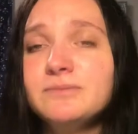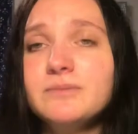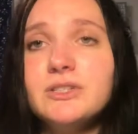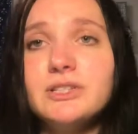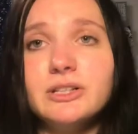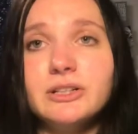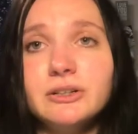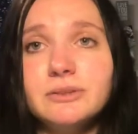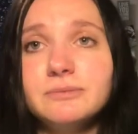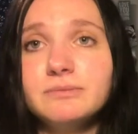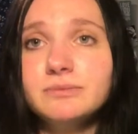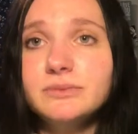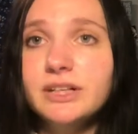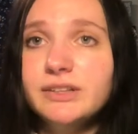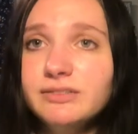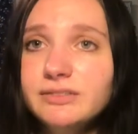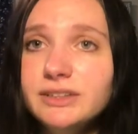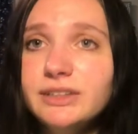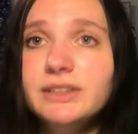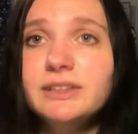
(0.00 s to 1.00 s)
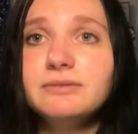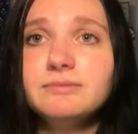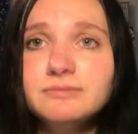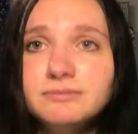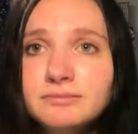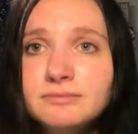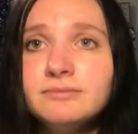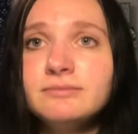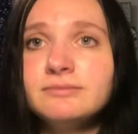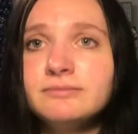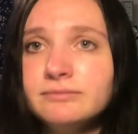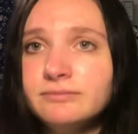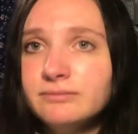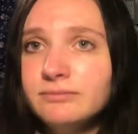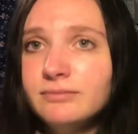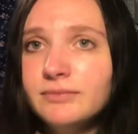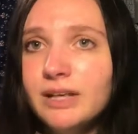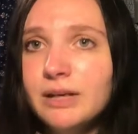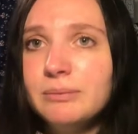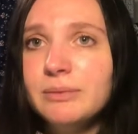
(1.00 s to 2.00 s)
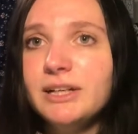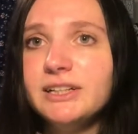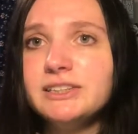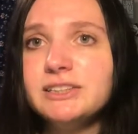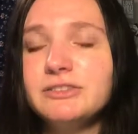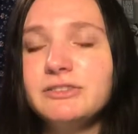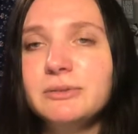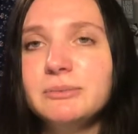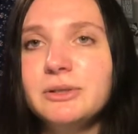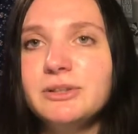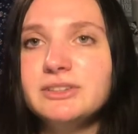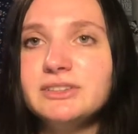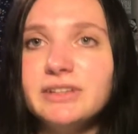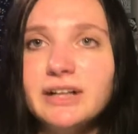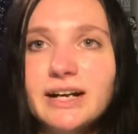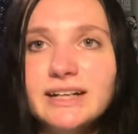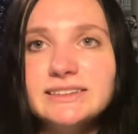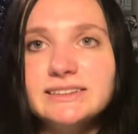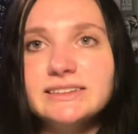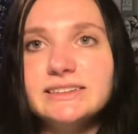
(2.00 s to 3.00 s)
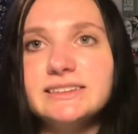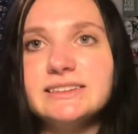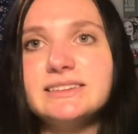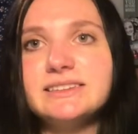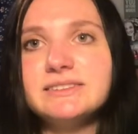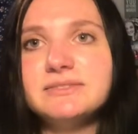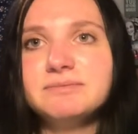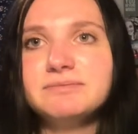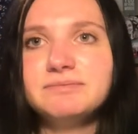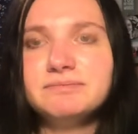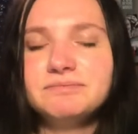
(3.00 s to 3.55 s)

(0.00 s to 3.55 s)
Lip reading: So definitely a must for most classes.